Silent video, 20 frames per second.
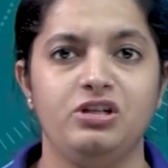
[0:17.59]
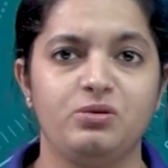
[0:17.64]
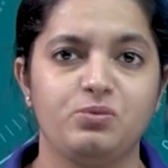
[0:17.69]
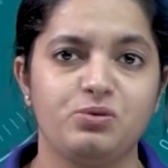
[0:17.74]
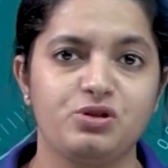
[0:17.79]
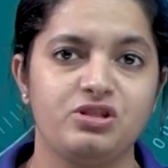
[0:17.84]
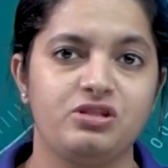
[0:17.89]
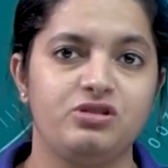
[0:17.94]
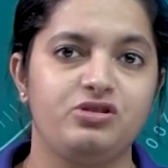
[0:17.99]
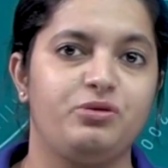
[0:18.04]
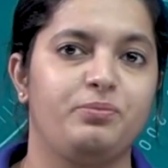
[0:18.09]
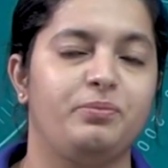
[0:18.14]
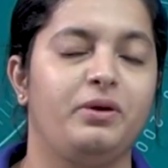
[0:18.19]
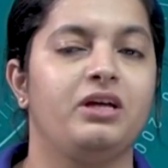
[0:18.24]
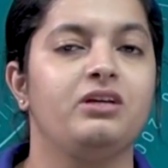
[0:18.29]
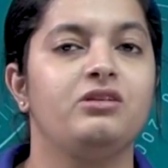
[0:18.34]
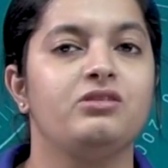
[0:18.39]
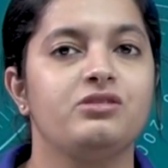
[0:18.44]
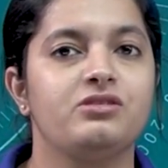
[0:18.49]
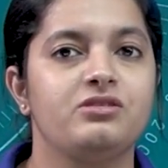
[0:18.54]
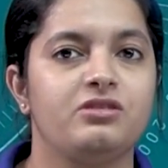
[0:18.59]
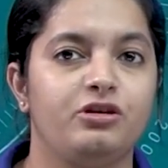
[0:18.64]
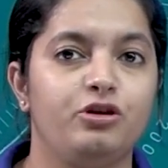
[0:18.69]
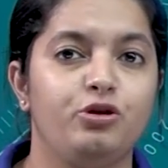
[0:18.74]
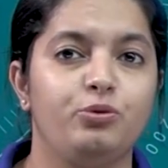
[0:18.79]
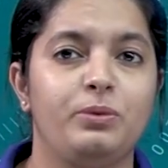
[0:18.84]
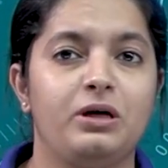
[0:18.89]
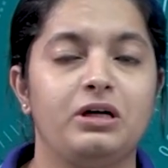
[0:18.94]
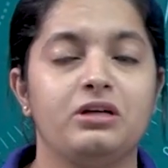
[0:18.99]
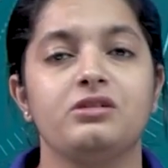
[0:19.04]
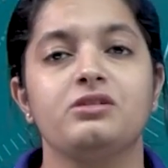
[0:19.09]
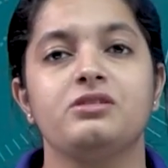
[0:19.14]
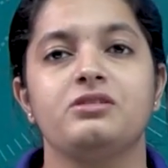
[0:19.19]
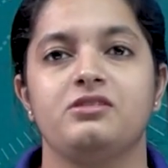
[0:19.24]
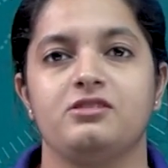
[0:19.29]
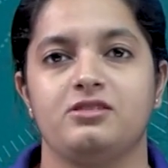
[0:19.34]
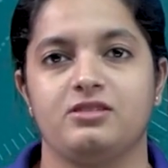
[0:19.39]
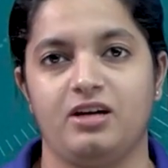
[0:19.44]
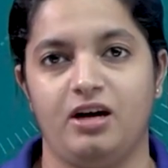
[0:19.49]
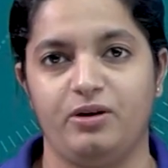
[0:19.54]
It was a tremendous, a humongous
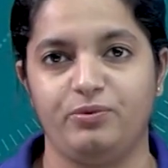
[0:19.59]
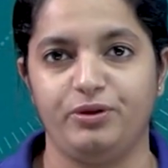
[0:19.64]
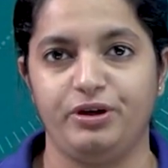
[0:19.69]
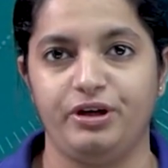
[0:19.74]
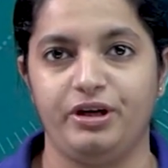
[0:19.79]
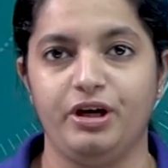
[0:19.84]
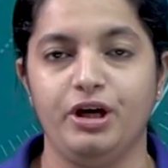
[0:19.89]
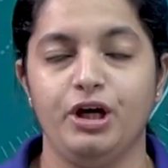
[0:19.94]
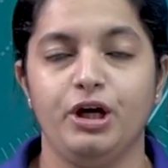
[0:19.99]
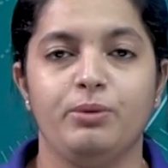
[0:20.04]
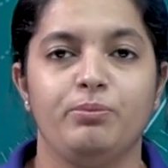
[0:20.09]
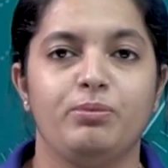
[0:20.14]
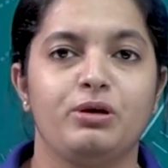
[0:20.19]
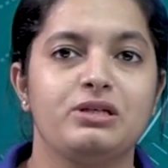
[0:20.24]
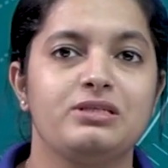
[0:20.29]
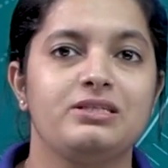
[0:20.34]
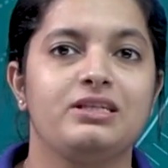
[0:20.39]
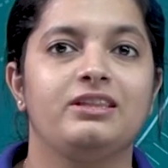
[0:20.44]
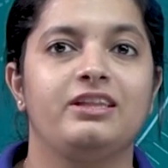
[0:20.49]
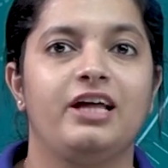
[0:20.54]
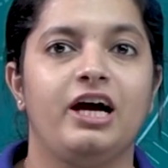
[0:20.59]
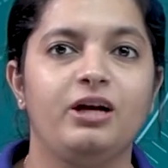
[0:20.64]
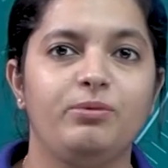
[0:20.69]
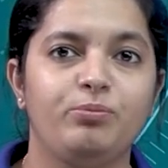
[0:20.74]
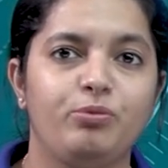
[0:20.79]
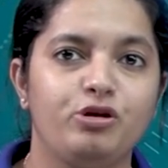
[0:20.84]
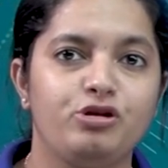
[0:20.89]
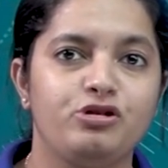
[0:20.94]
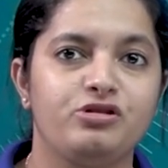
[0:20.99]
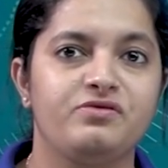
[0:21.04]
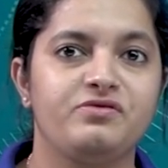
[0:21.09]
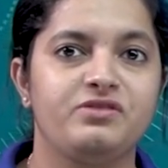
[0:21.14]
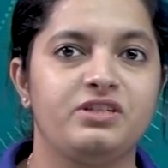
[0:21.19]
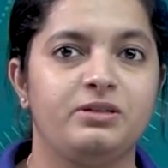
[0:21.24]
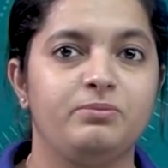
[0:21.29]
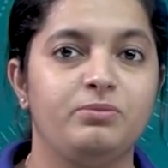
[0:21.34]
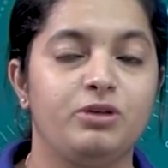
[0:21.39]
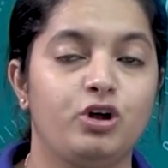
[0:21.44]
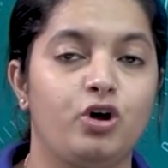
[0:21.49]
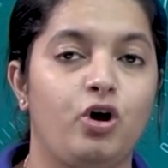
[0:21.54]
discovery because at that point of
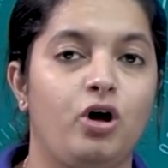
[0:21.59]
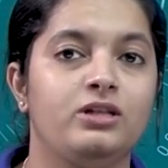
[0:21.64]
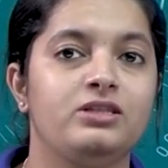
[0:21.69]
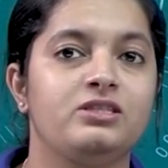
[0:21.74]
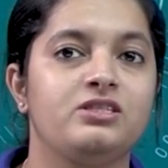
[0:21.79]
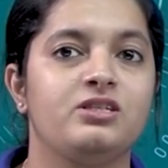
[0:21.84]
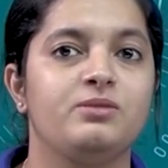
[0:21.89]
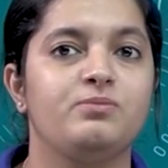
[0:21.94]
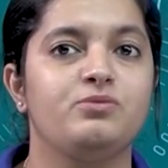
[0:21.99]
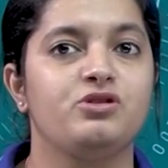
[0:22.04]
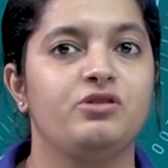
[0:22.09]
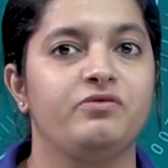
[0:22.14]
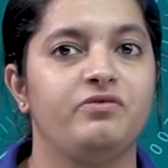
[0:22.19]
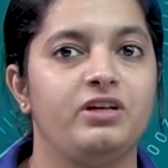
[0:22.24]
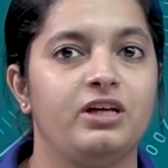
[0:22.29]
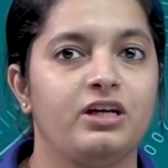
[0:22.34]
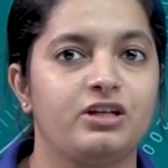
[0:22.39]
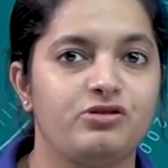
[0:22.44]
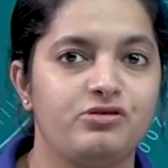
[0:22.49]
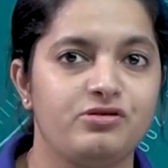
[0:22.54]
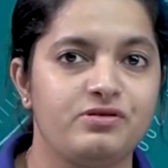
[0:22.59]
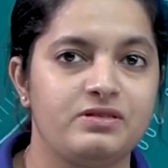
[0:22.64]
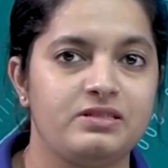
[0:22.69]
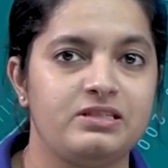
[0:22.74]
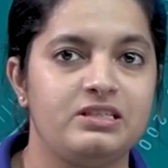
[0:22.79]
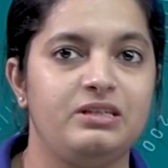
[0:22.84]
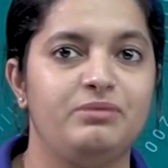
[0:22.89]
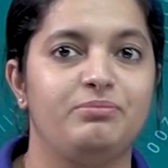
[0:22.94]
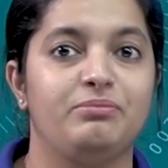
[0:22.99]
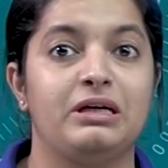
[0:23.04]
time the concepts of electricity,